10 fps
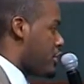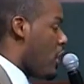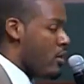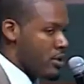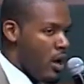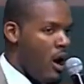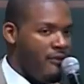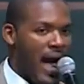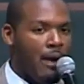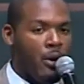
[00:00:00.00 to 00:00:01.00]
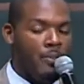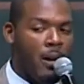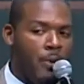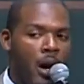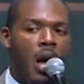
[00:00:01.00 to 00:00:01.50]
turned off. I
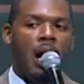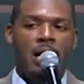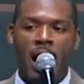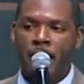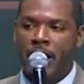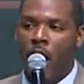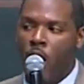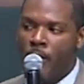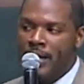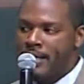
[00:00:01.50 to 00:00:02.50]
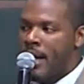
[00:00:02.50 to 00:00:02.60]
remember coming home and